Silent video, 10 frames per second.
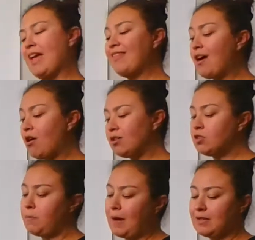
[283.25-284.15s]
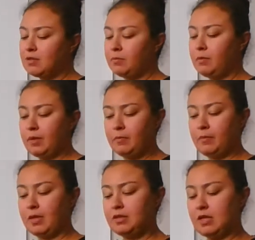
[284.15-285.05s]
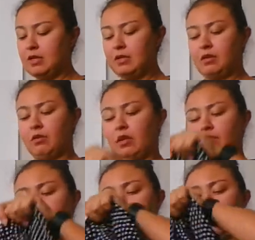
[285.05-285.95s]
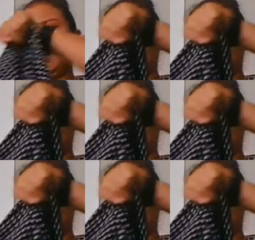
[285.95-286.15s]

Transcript: That also possibly might be my size. I don't know. I have to see.